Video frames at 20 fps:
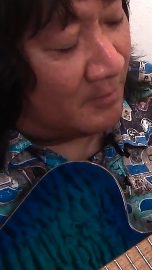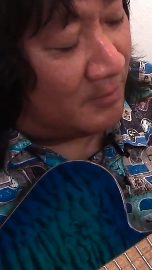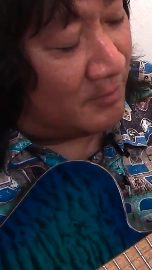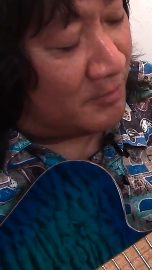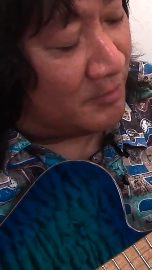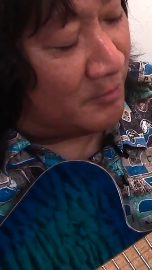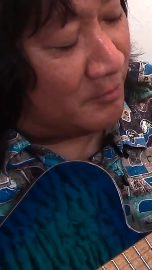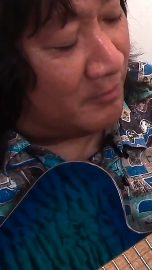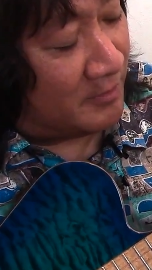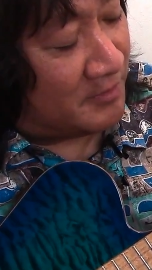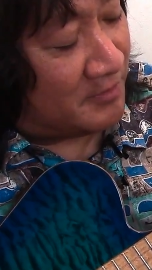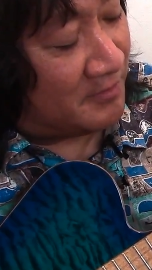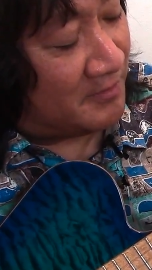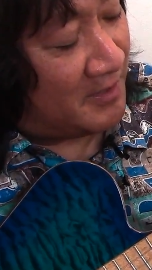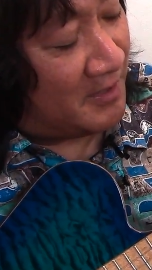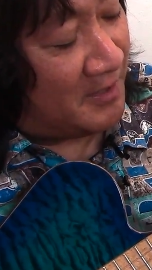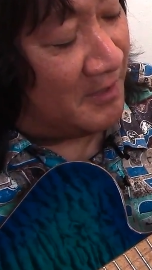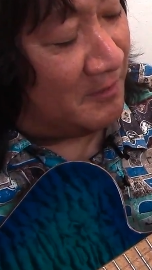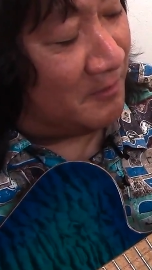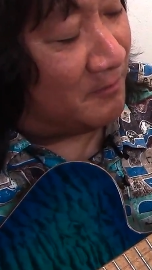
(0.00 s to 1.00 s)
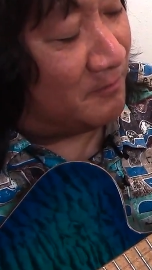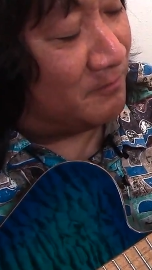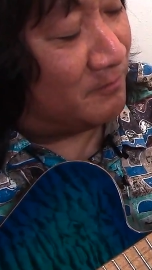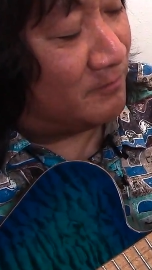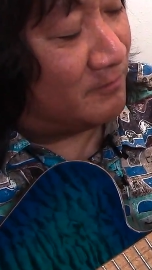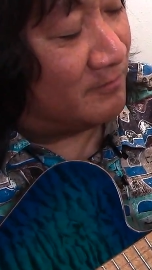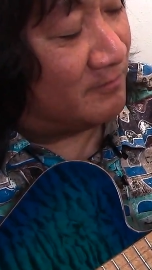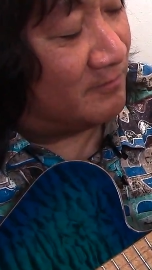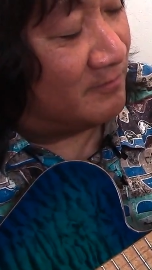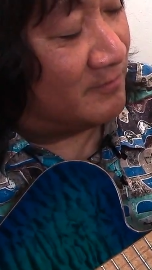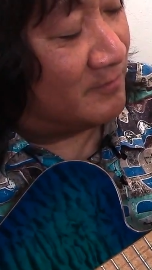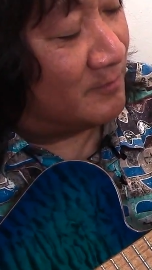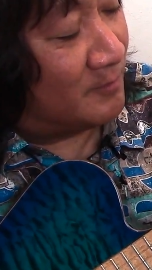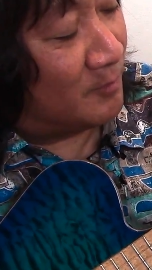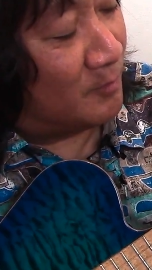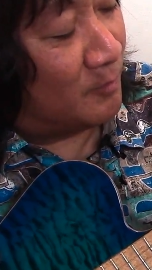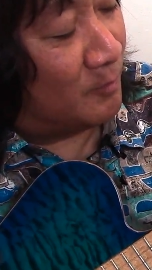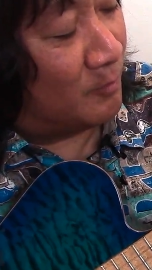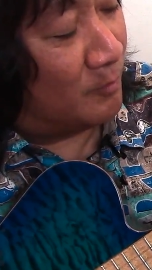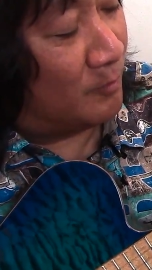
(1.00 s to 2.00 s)
So it's not
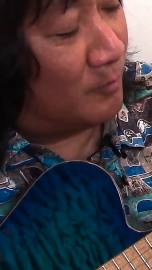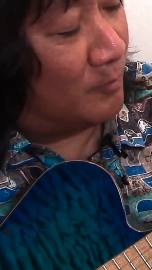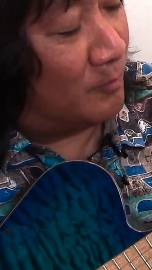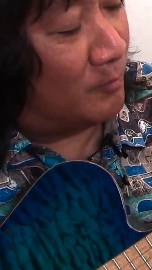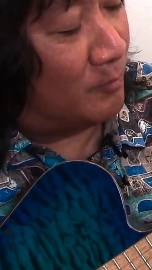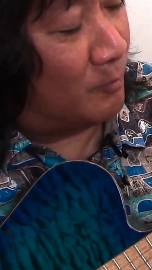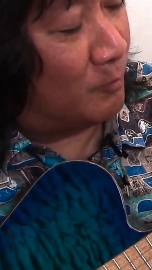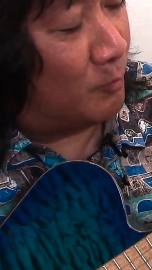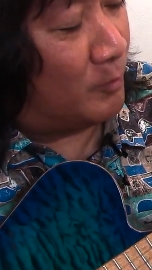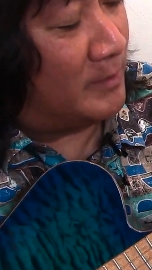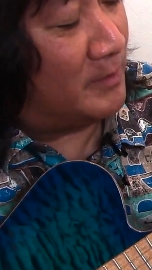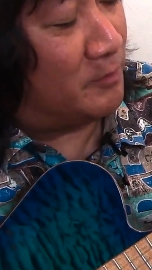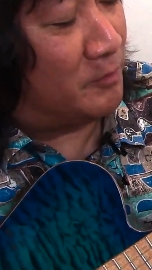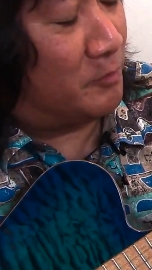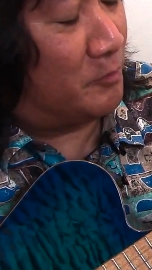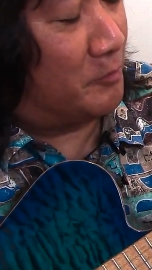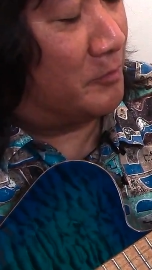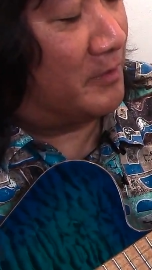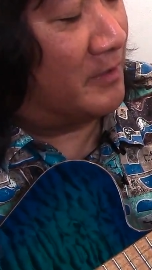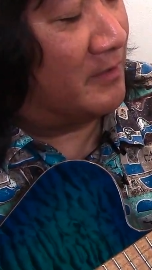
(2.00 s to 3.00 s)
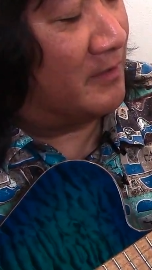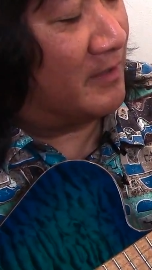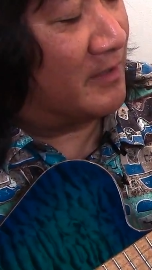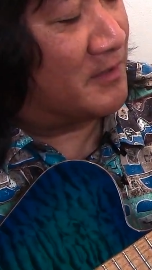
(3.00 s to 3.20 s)
what tuning,